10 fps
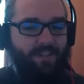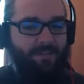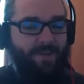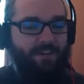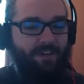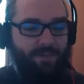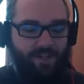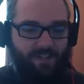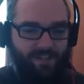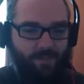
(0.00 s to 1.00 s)
The Mauro
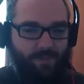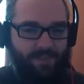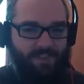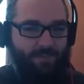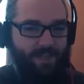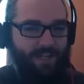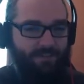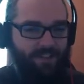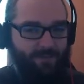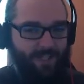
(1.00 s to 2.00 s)
Icardi might be stepping out
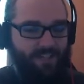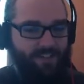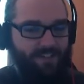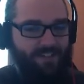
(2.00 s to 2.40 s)
of Inter Milan.